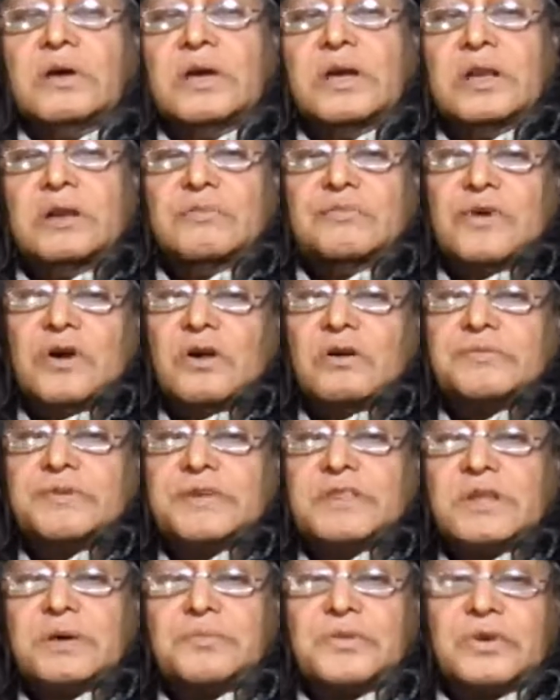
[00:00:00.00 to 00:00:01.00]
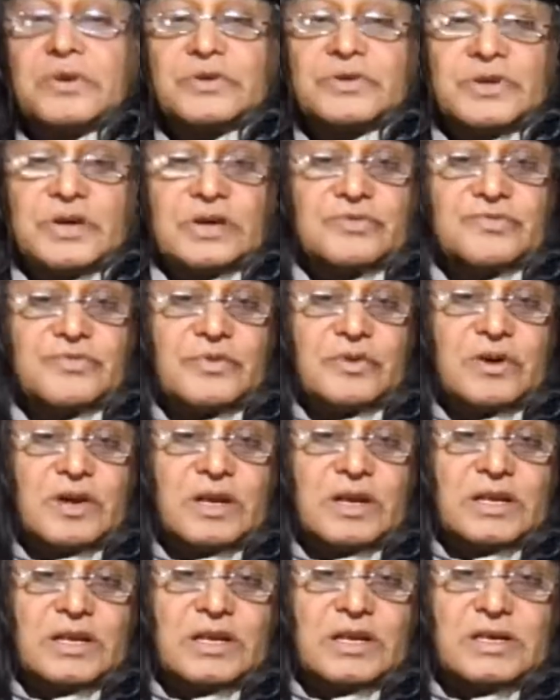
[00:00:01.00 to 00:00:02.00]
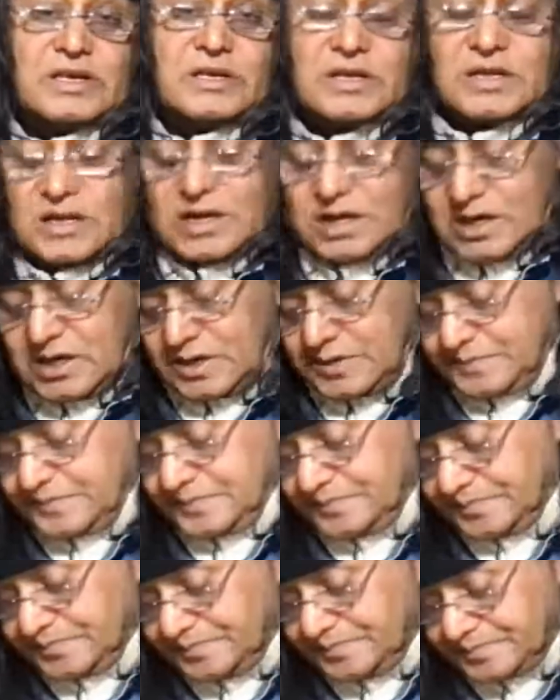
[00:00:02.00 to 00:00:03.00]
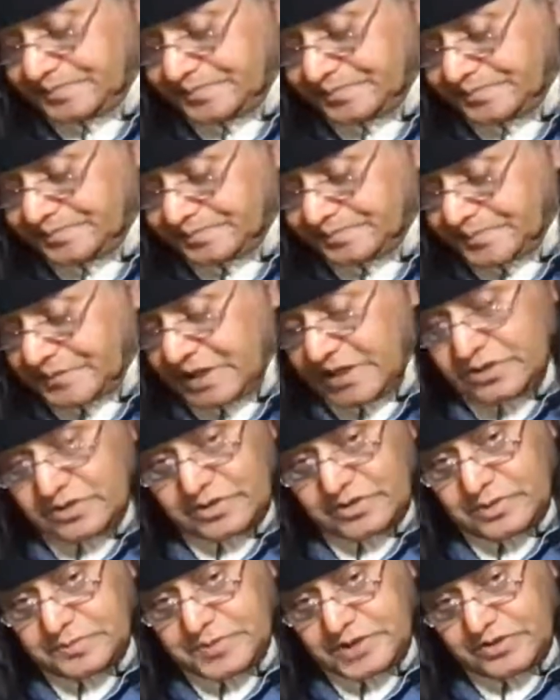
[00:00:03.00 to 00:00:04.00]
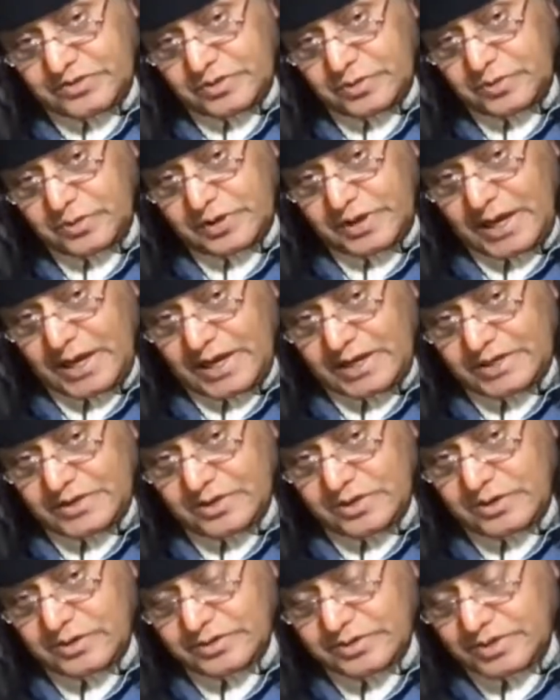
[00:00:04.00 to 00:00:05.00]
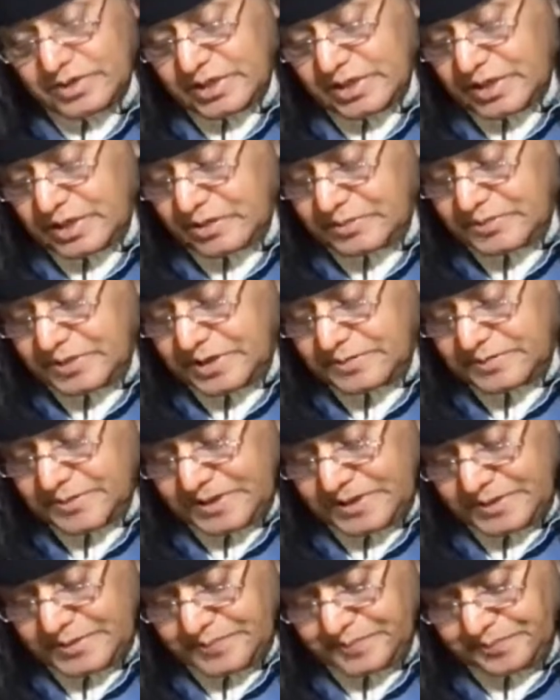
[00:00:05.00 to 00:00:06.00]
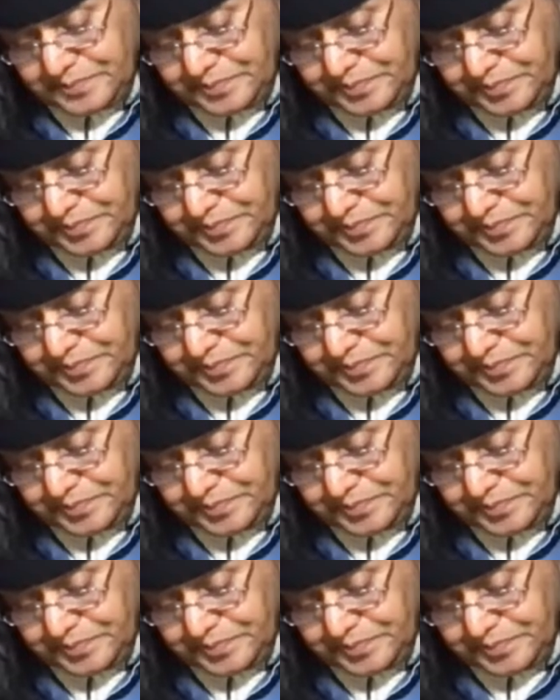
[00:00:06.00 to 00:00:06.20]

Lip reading: involved in the project for any return. It was the principle, the ideology, and the commitment.